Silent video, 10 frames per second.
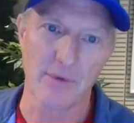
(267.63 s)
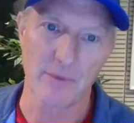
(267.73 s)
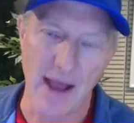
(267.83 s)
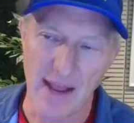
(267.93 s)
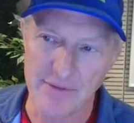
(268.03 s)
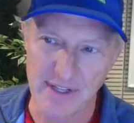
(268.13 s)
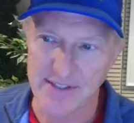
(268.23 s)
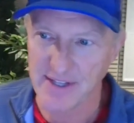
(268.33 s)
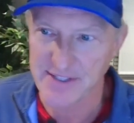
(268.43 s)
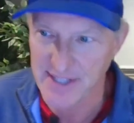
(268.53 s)
arrives. And that's,
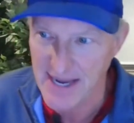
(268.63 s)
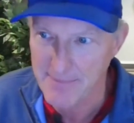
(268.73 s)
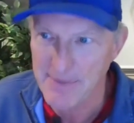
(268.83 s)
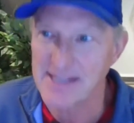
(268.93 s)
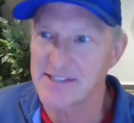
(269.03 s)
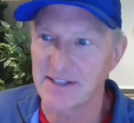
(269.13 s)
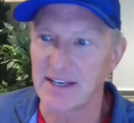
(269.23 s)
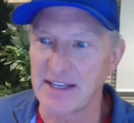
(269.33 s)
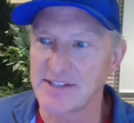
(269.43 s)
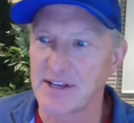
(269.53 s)
that's the name peace
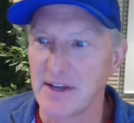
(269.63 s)
lilies,